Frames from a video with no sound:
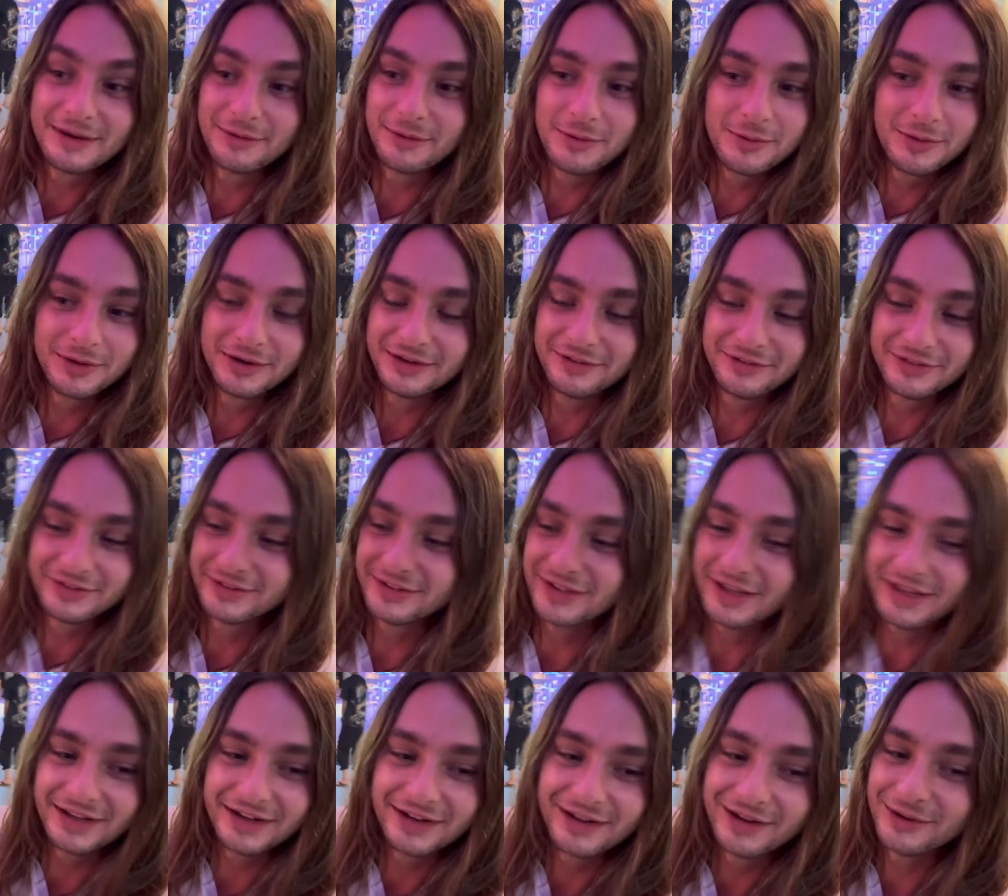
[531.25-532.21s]
We wouldn't even
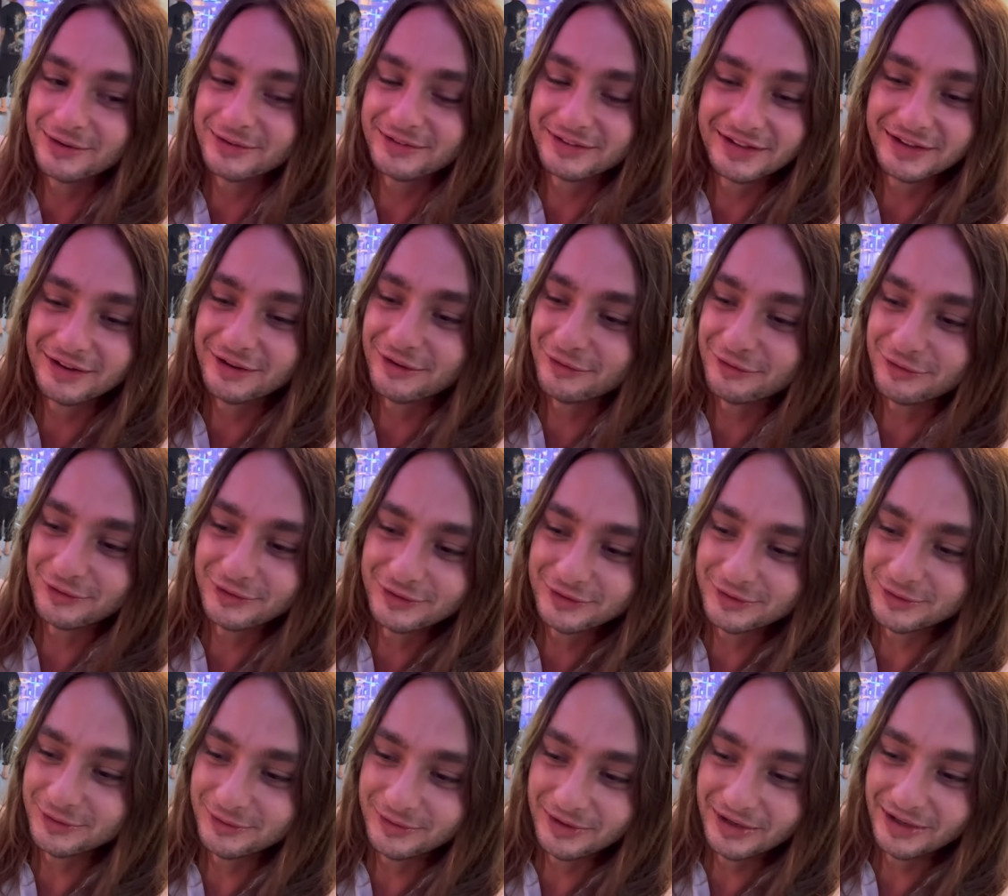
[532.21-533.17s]
stay in a hotel for
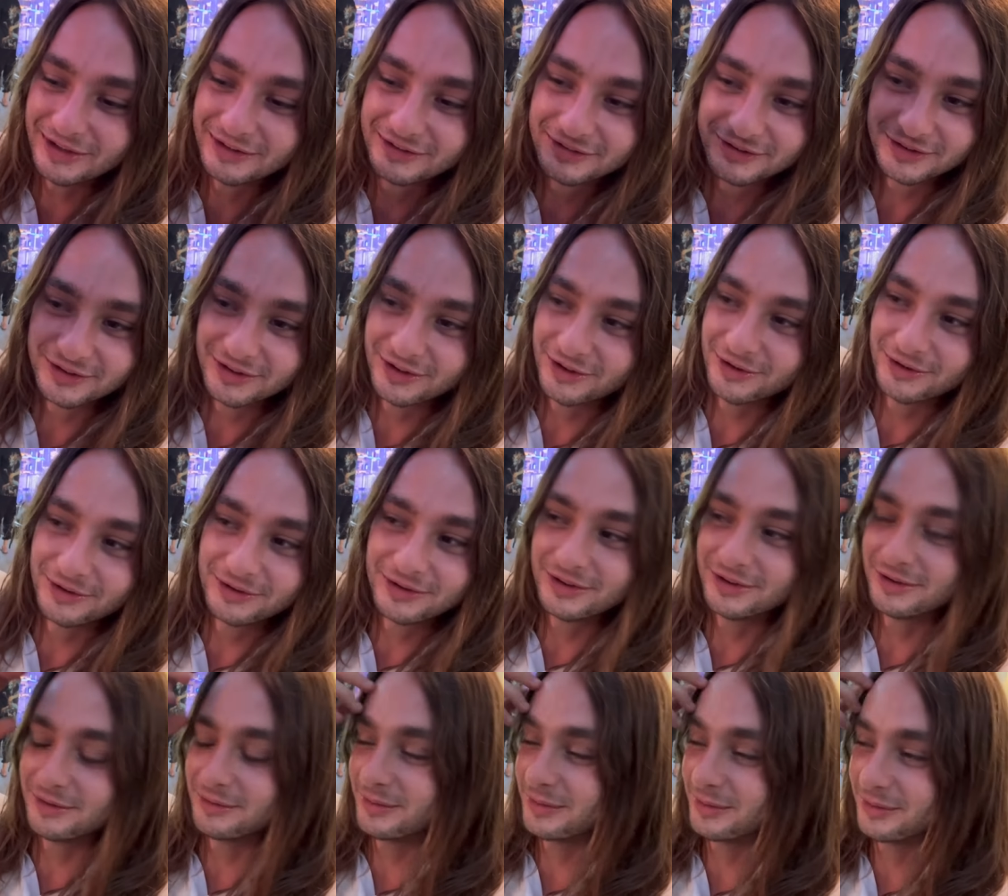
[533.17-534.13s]
two days or
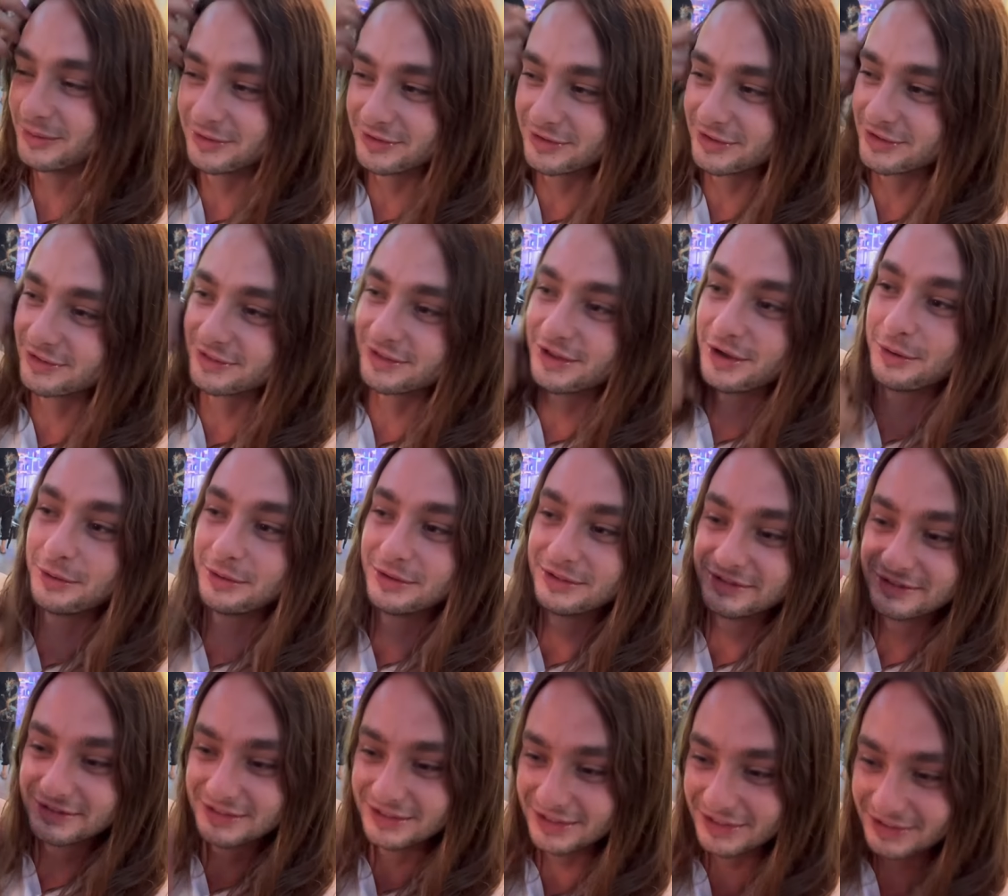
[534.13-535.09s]
longer. We was just going
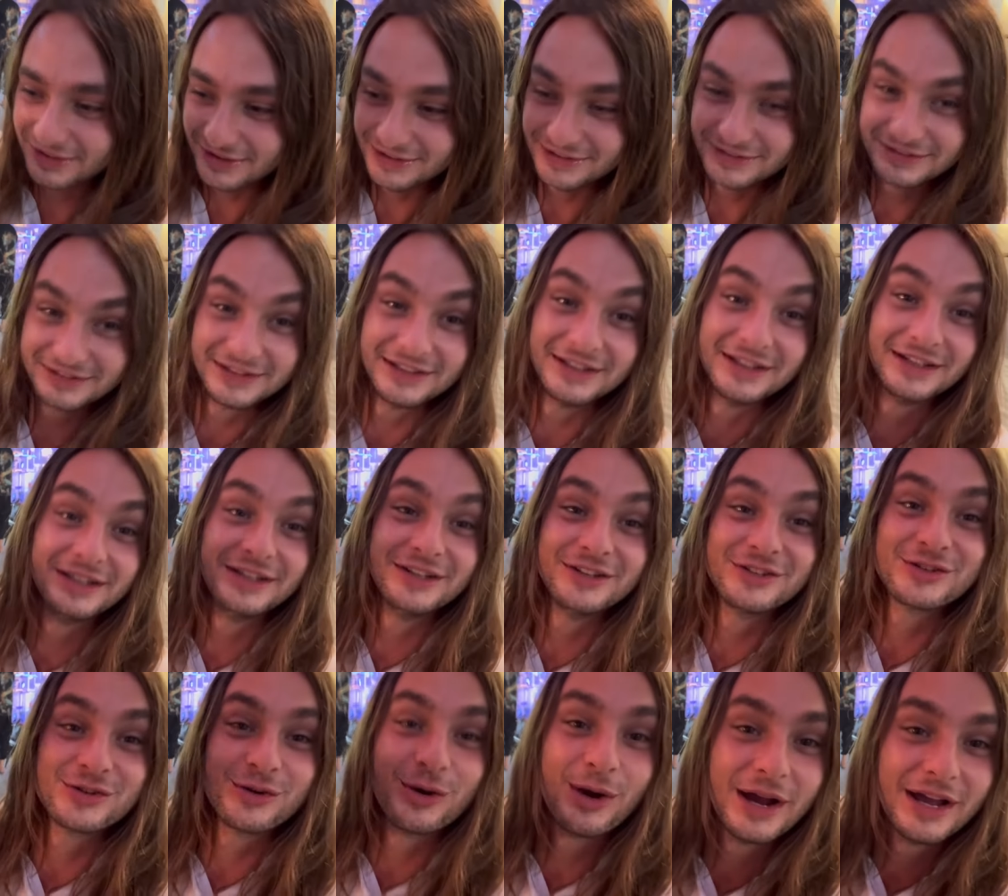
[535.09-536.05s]
city to city,
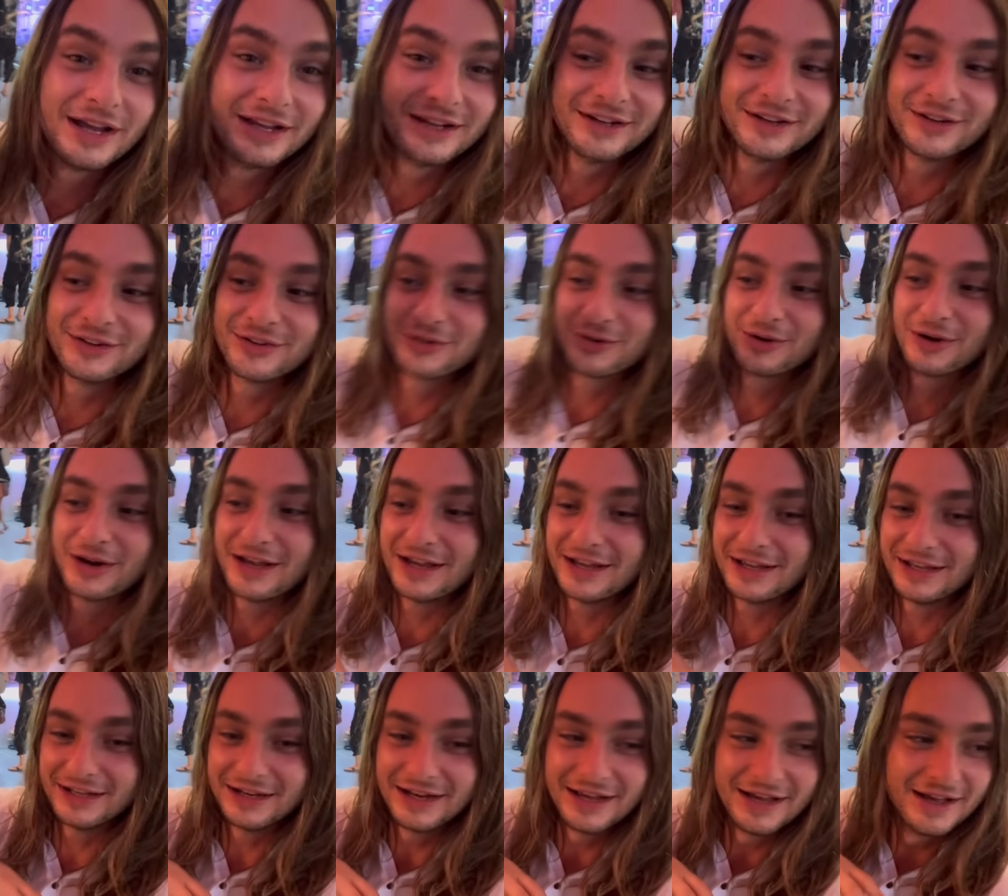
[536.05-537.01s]
train to
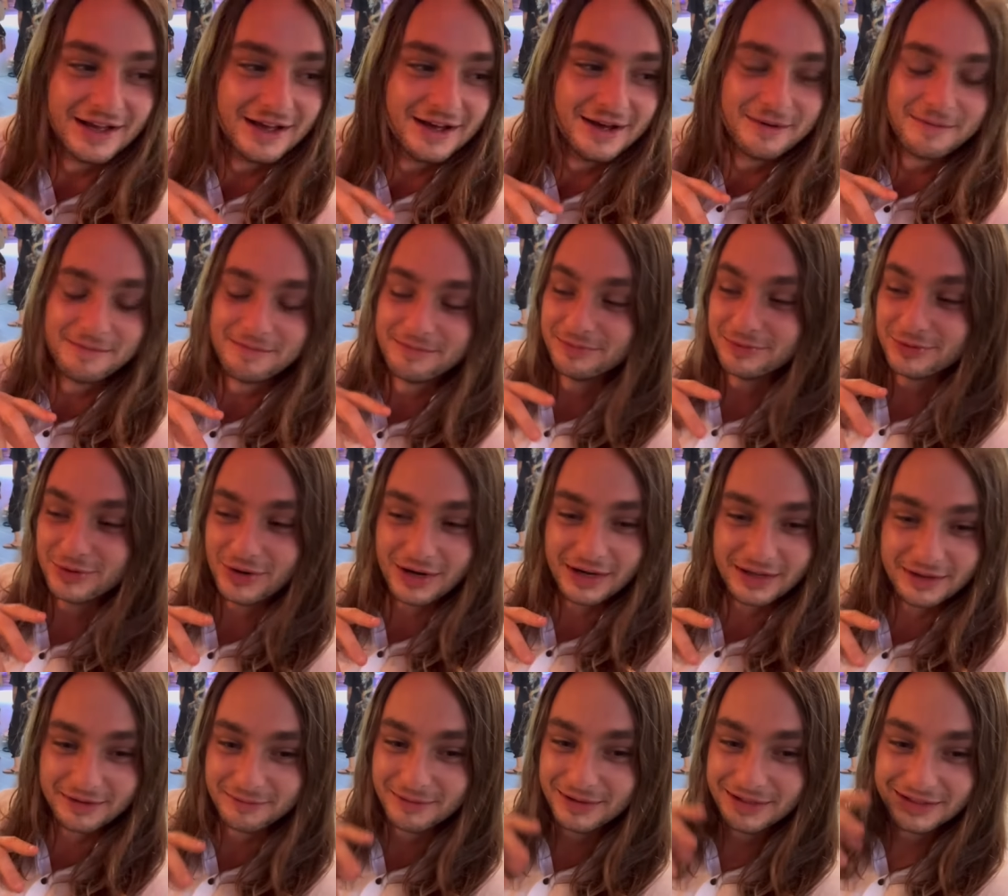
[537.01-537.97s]
train,
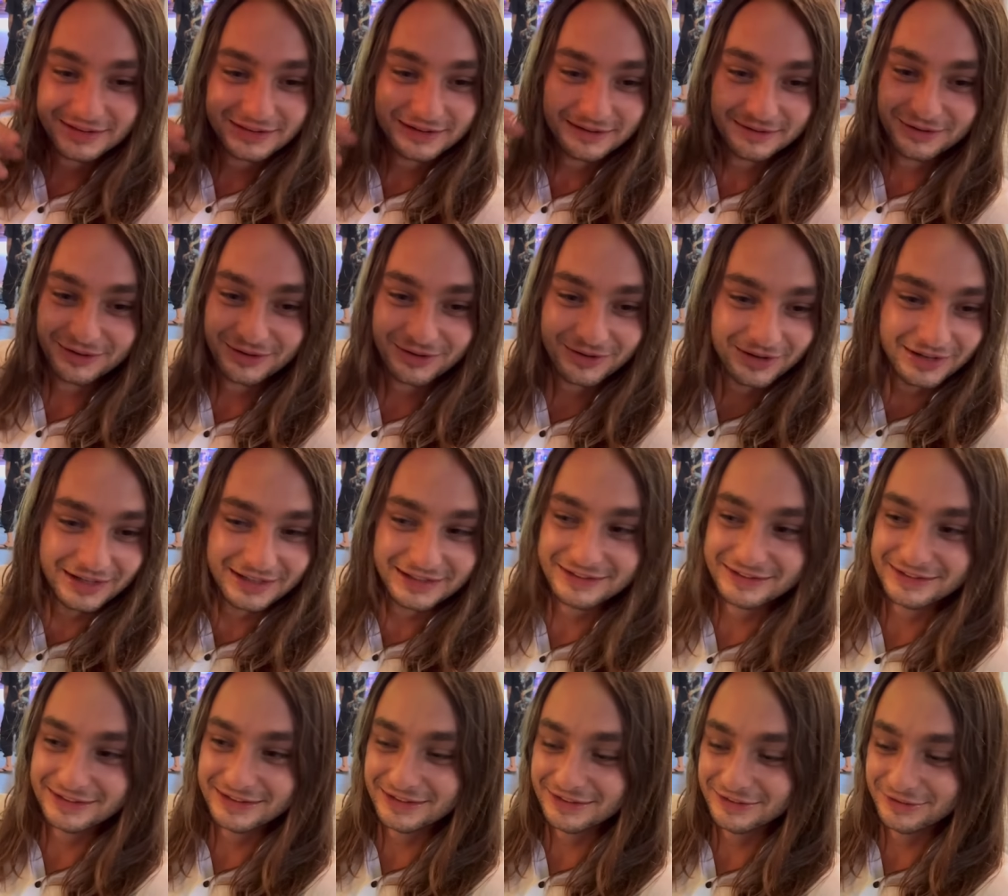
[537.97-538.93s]
trying to make the
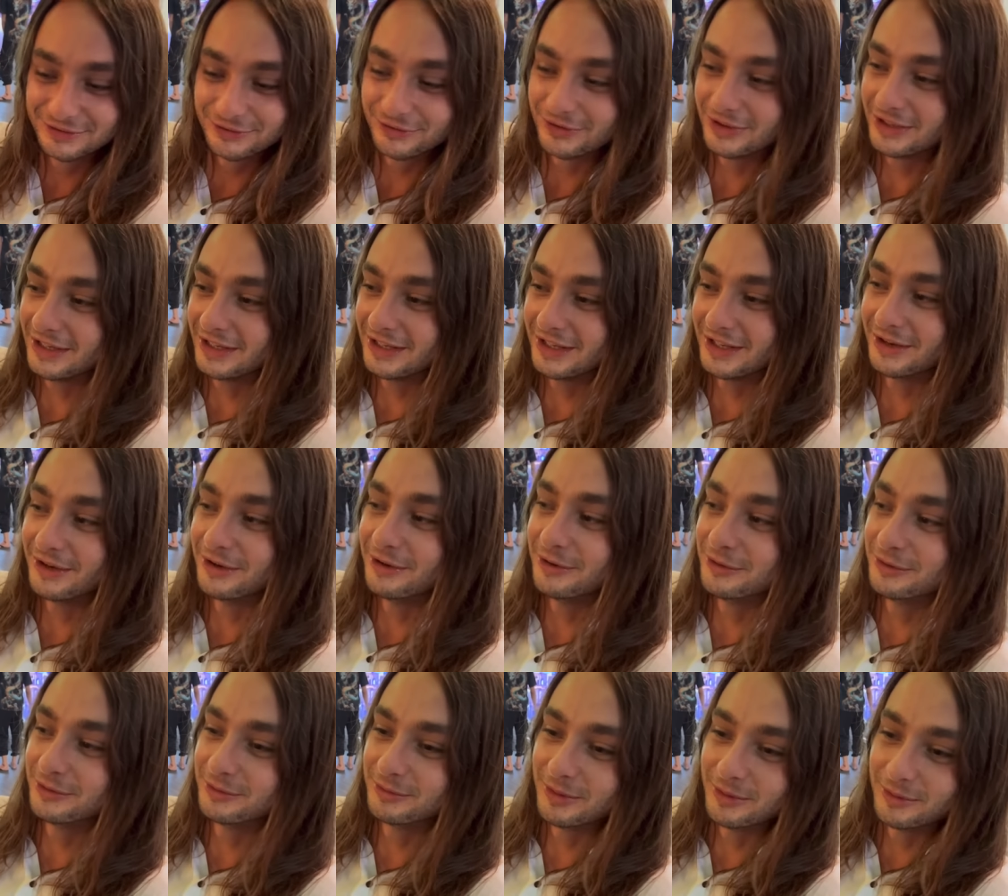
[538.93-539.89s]
craziest
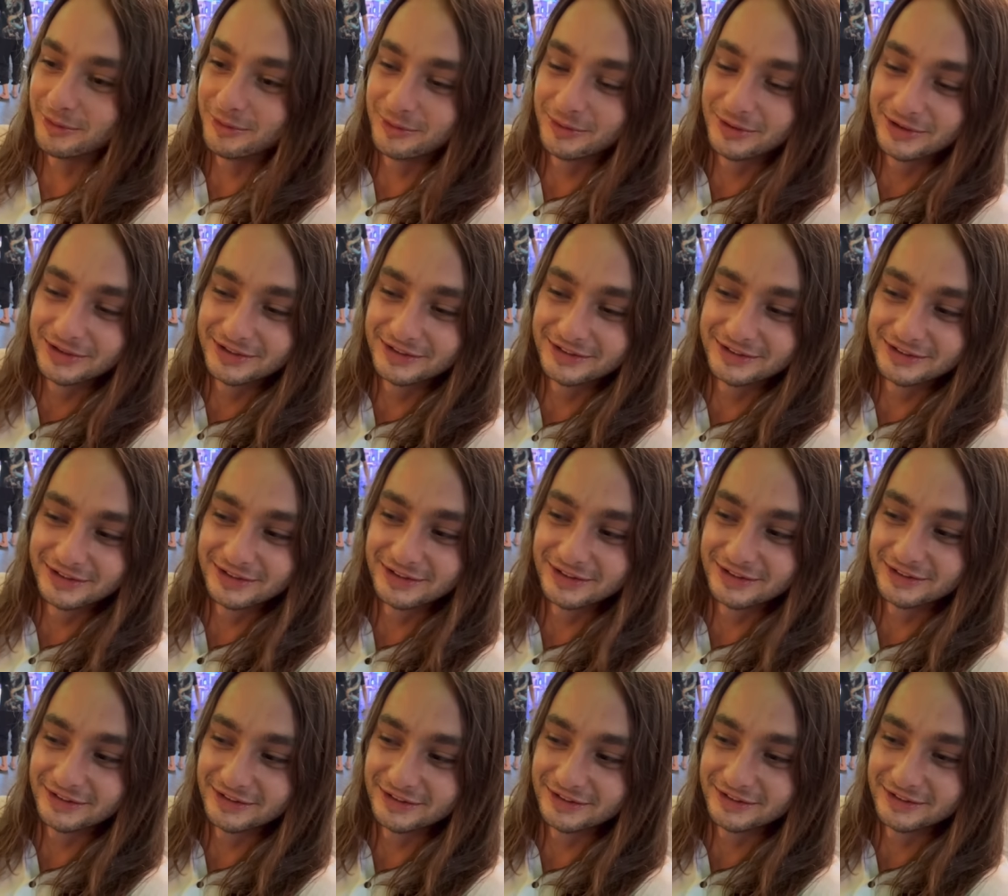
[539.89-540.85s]
videos, but we really should
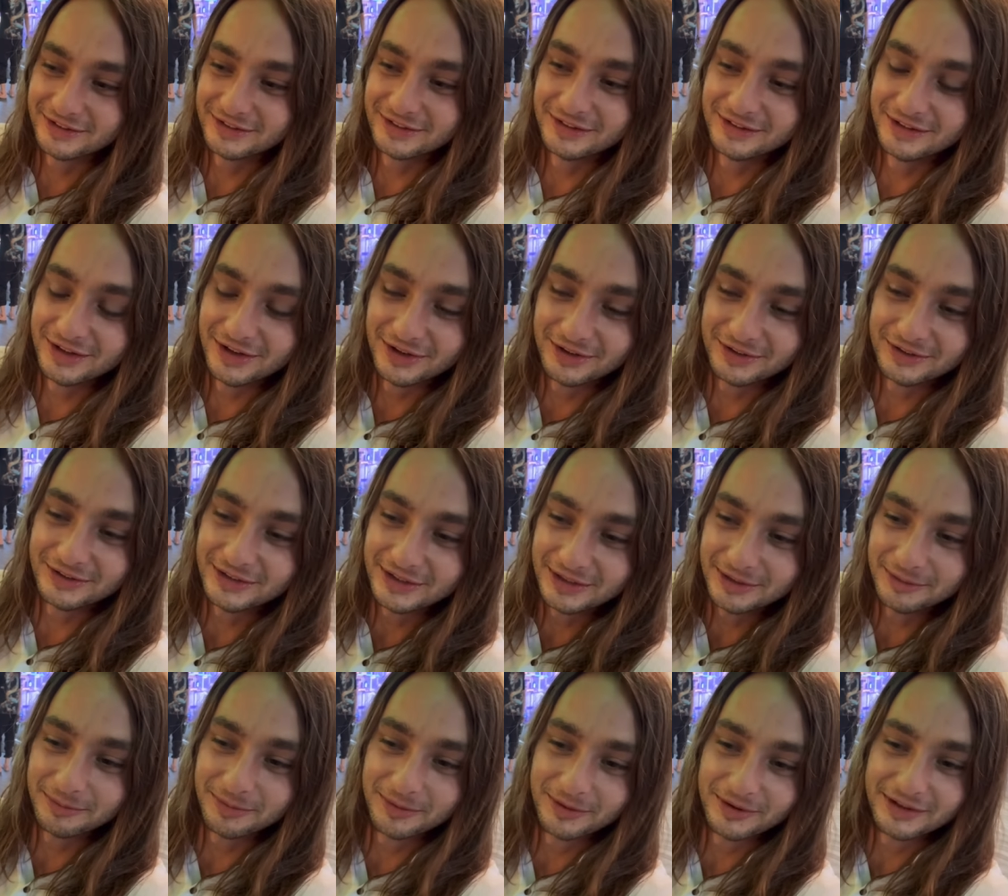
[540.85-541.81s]
have just dug
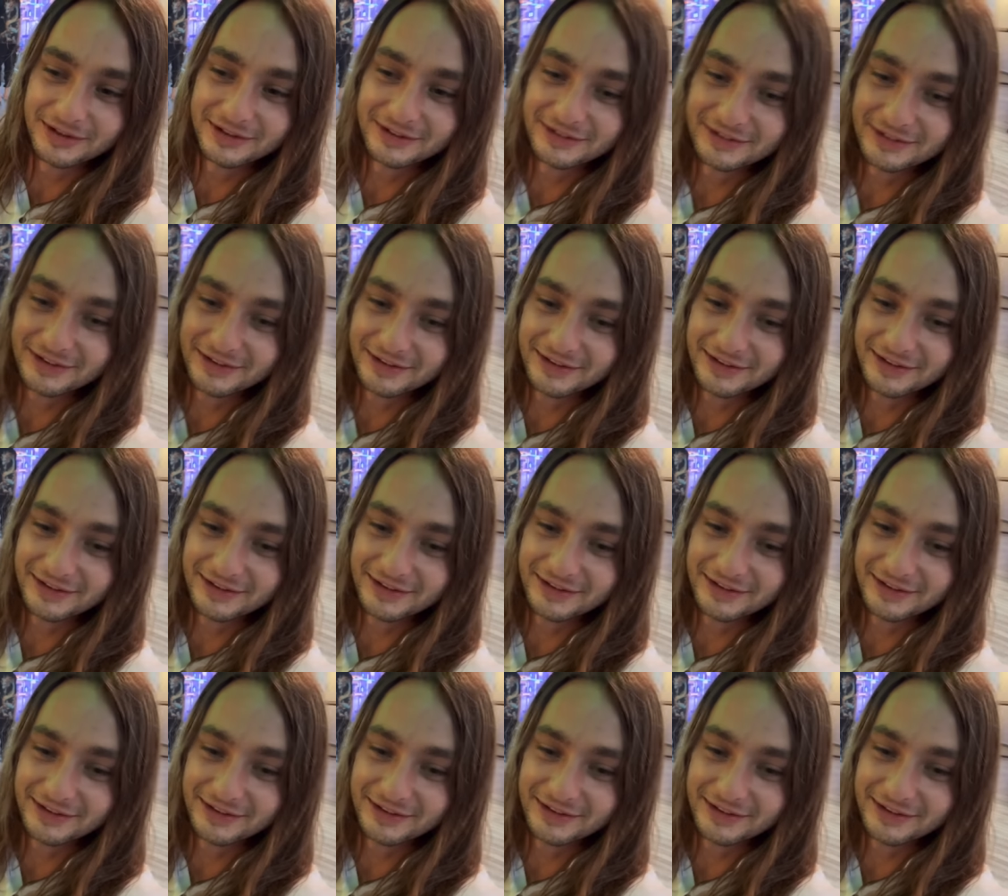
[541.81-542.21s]
deeper into